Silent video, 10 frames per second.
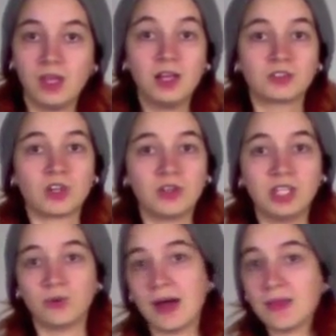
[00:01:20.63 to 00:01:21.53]
it's called the
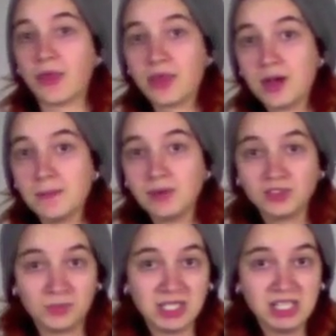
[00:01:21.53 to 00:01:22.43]
around the thumb
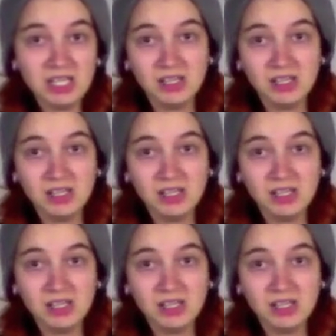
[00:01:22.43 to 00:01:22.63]
spin.